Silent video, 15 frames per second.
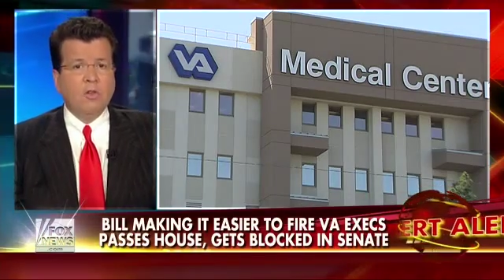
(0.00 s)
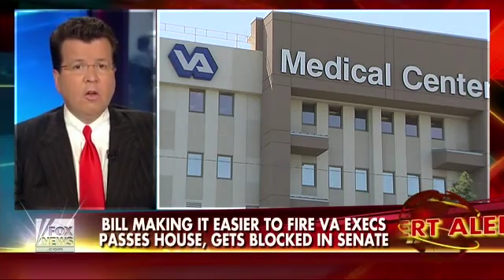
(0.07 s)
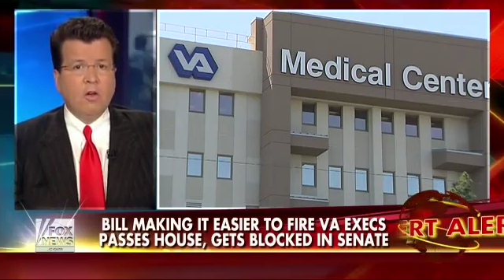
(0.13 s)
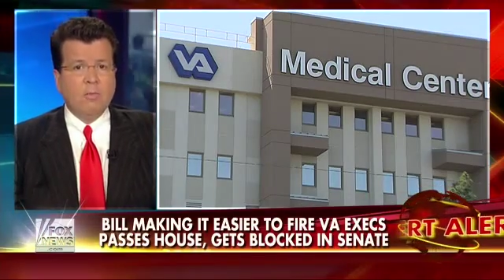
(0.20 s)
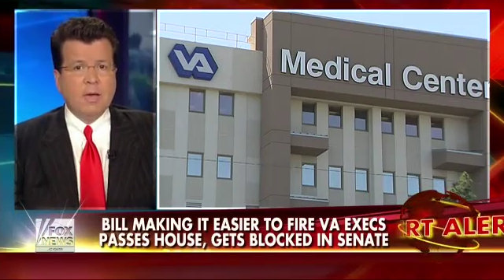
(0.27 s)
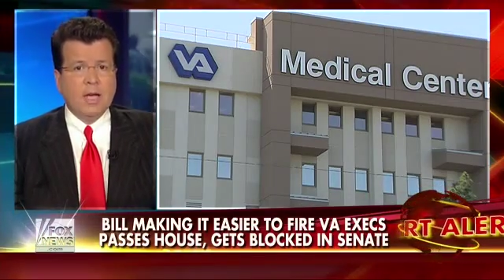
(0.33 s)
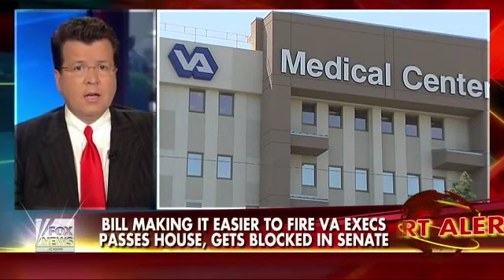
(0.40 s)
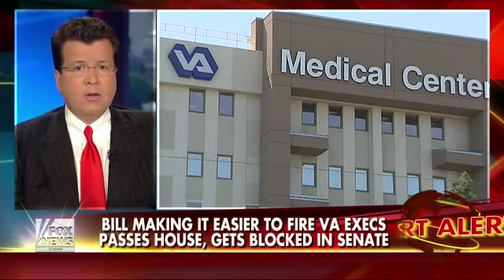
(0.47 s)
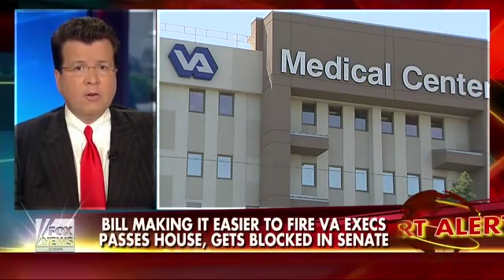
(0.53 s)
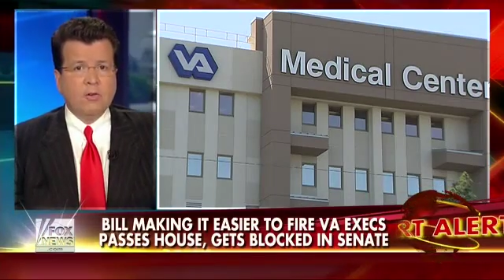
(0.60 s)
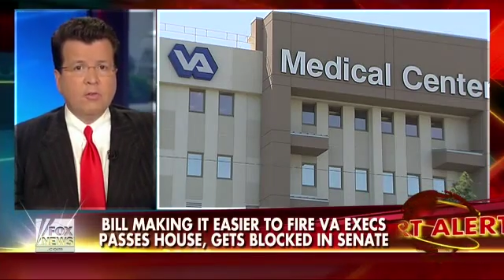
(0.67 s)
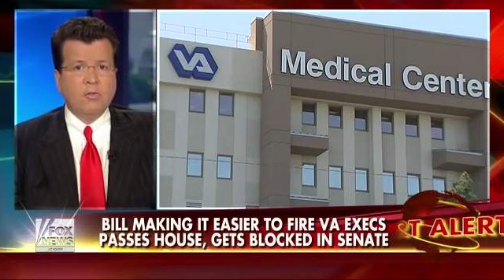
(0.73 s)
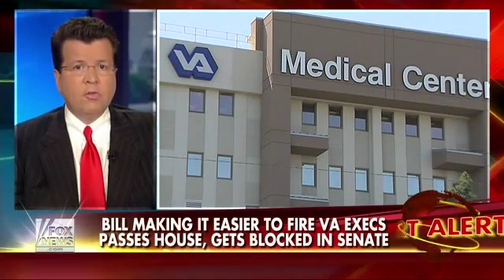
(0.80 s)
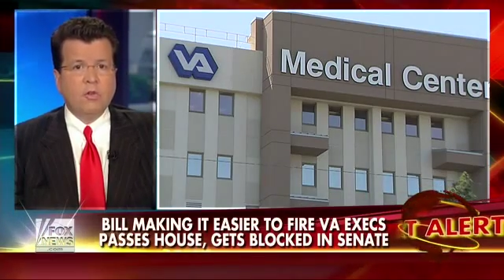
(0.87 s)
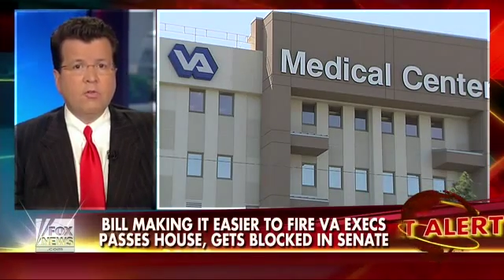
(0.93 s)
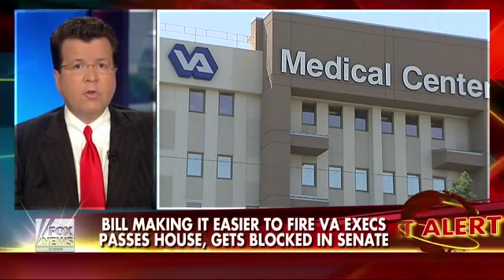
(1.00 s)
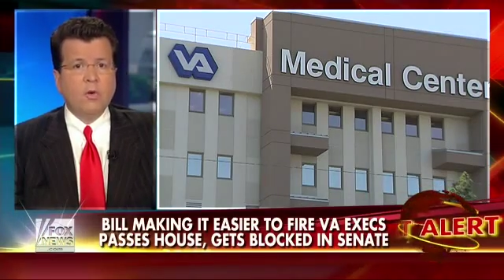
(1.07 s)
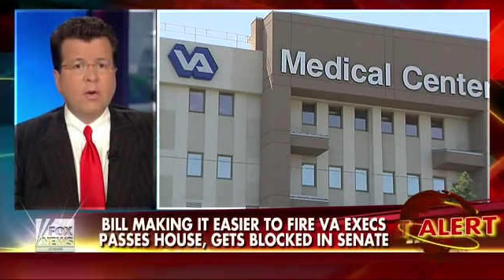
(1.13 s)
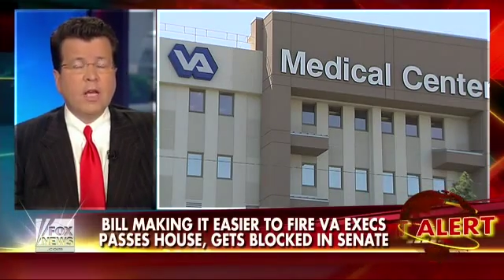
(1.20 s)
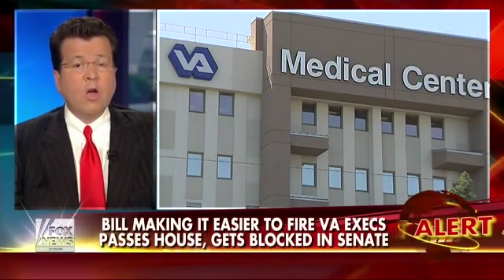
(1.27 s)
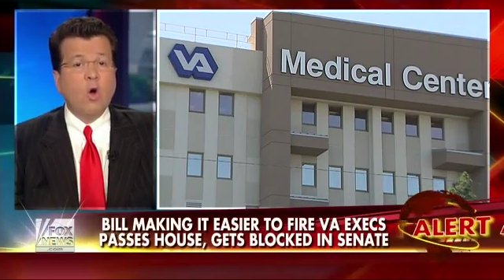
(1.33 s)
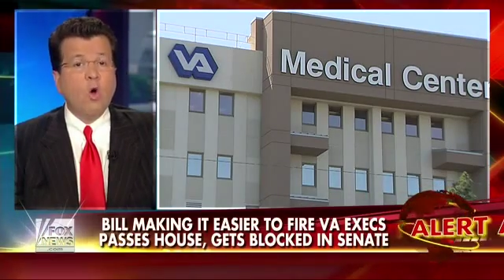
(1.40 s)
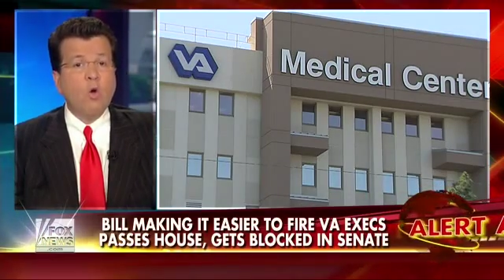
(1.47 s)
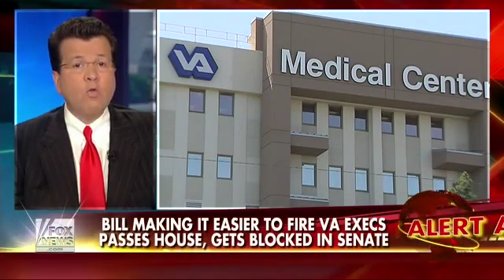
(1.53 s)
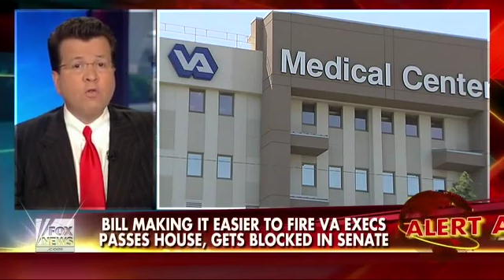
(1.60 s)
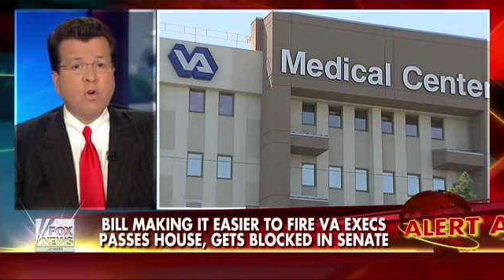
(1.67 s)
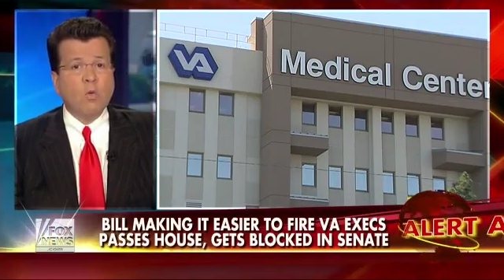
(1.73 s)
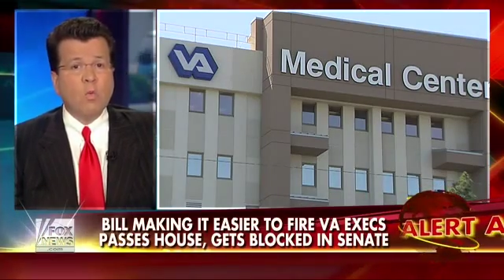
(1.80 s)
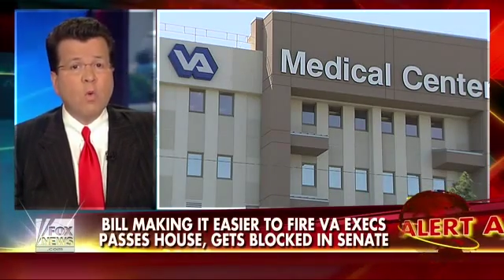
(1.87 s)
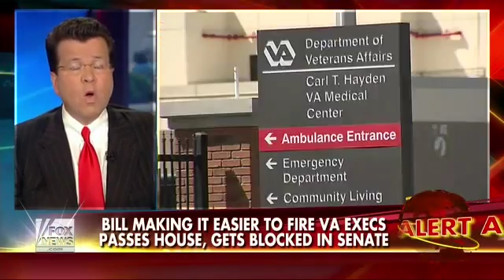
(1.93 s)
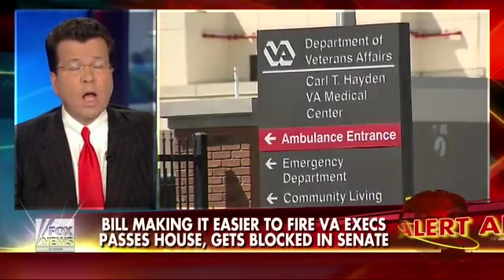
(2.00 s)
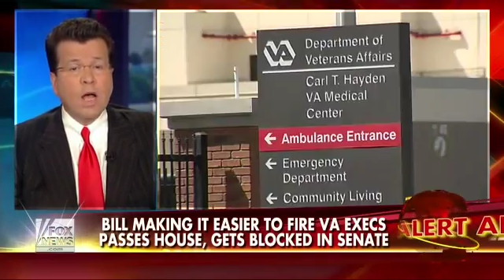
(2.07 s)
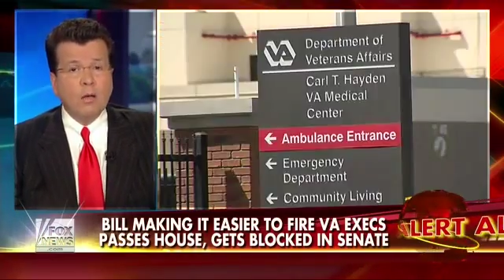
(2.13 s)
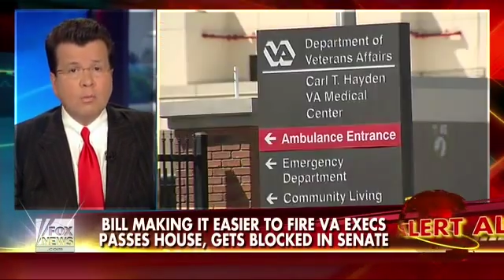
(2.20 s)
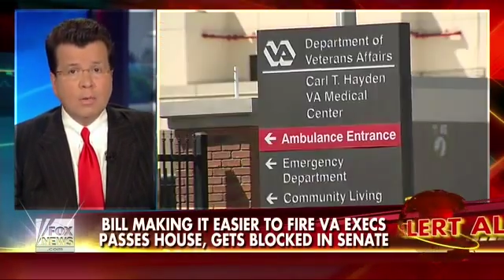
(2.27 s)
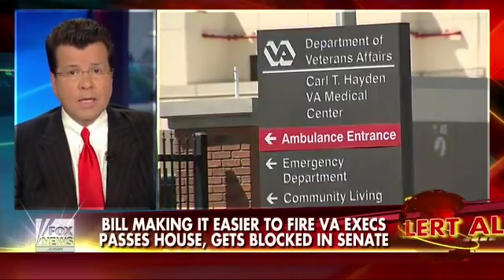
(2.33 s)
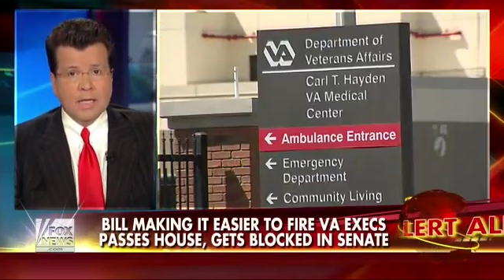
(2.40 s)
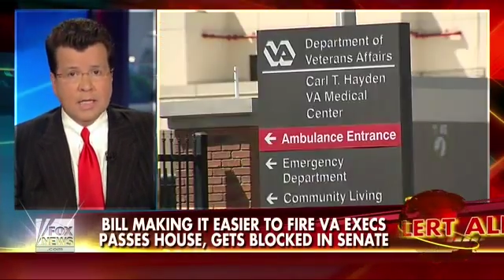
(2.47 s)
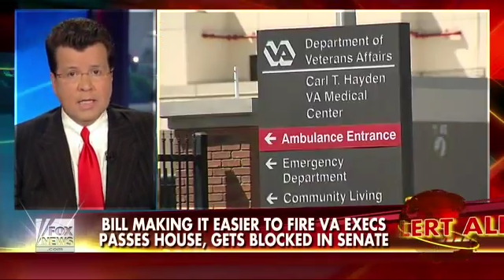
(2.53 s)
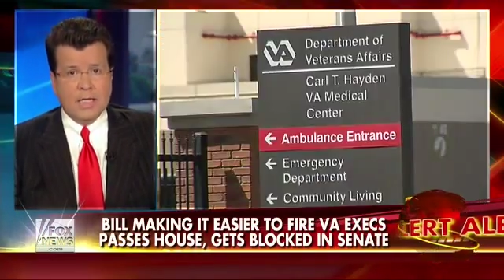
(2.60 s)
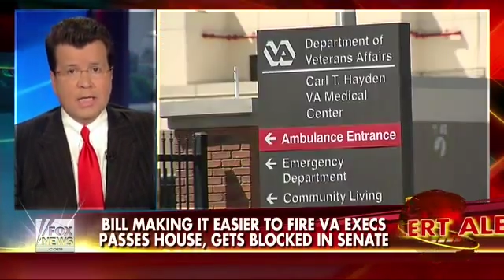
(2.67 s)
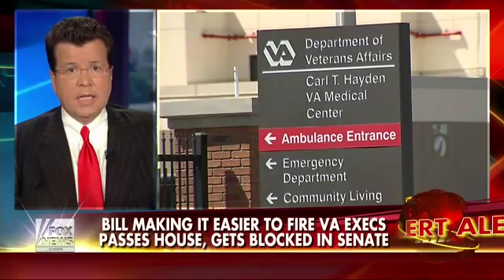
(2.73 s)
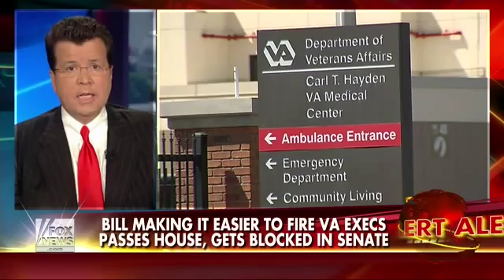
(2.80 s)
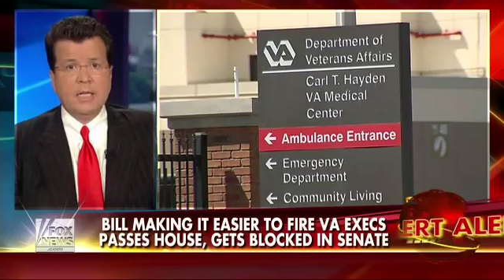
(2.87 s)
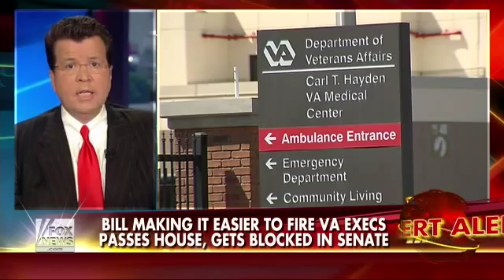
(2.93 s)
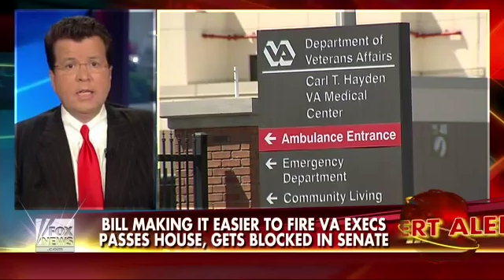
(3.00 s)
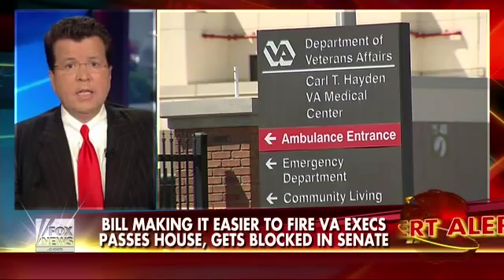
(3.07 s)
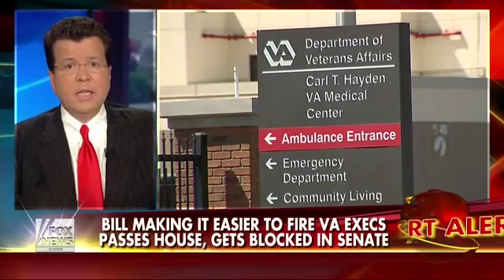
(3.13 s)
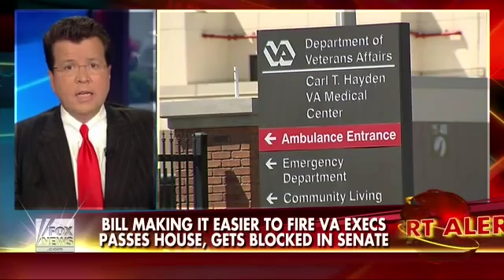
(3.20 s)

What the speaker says: lawmakers voting overwhelmingly